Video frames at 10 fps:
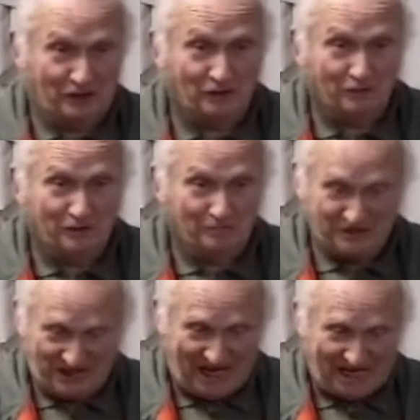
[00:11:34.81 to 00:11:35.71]
aluminum
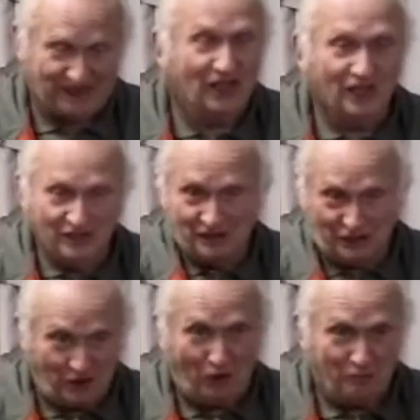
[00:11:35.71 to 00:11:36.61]
sack that you
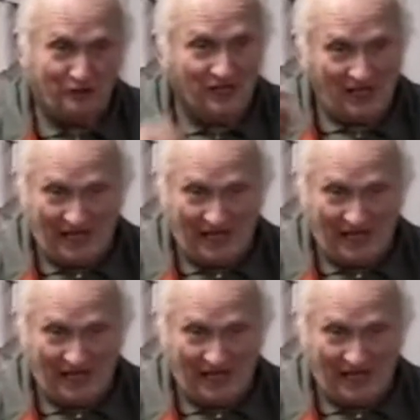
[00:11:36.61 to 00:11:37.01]
can open,